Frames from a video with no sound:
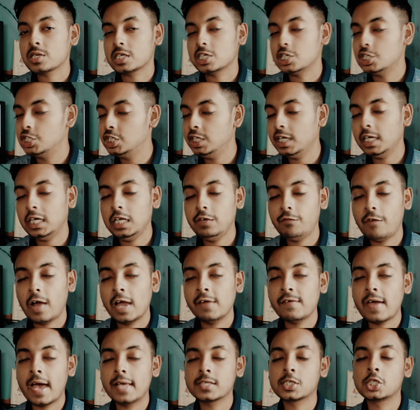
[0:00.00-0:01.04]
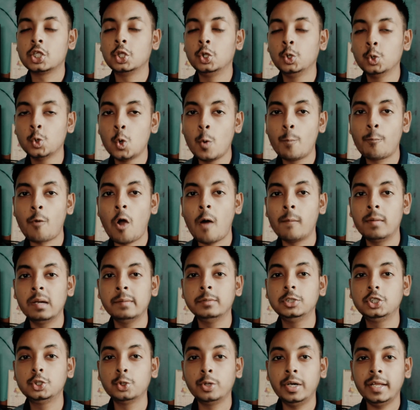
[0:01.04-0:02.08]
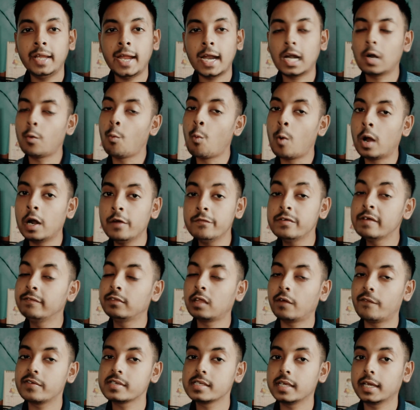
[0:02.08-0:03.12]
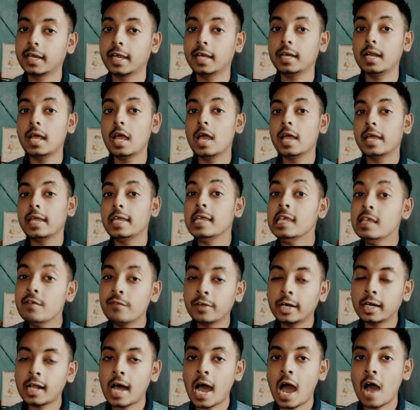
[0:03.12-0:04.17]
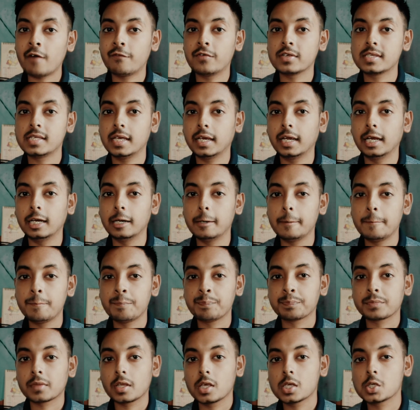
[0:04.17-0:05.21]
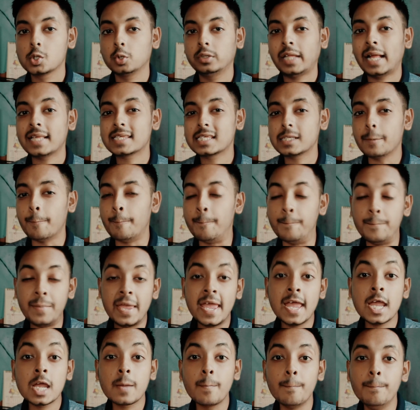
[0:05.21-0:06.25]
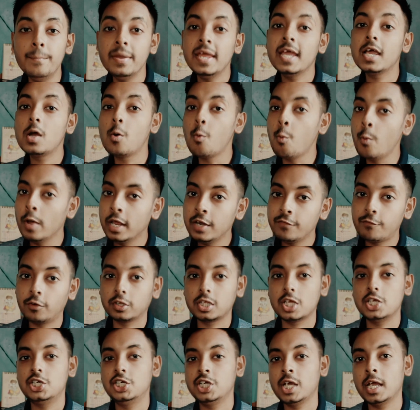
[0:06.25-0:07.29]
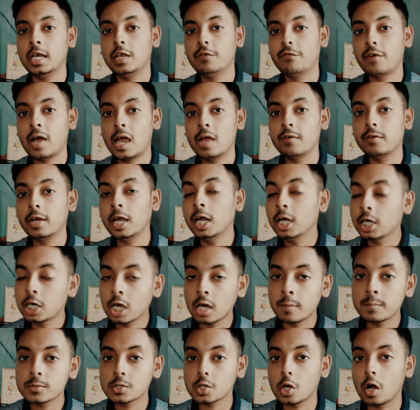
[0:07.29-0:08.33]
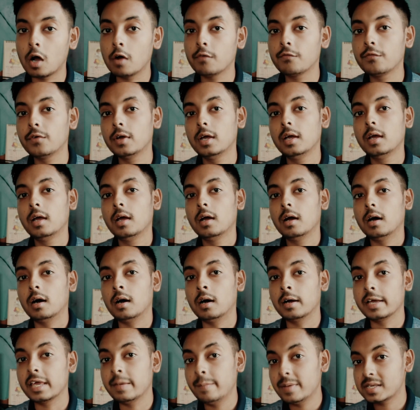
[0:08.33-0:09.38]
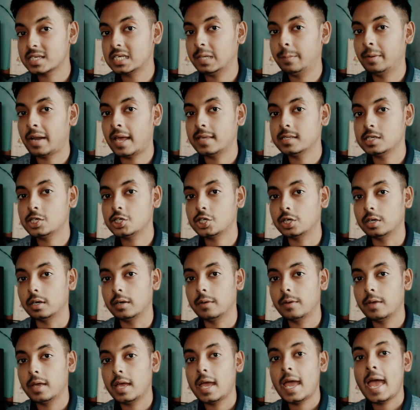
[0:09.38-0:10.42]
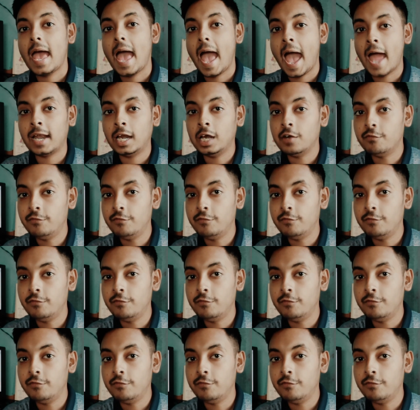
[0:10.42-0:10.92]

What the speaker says: the G85 has no problem shooting at 1/5 of a second, even at half a second. So that's a big win for the G85 in terms of image stabilization. And in